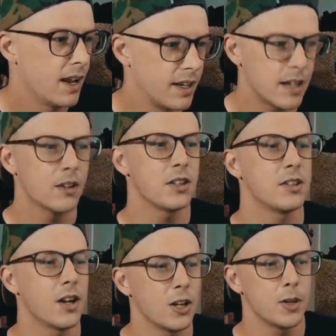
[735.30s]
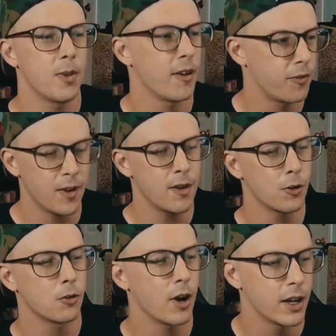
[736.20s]
here it's done to my favorite
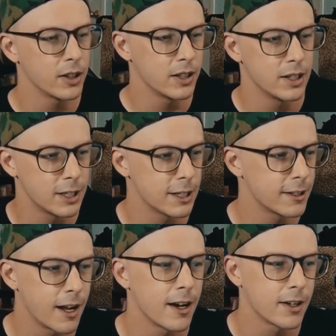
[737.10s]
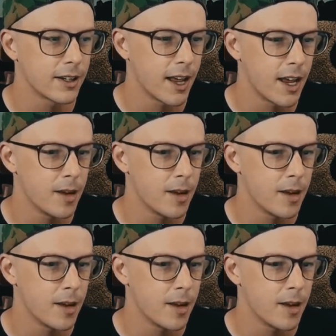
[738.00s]
writer in the entire game.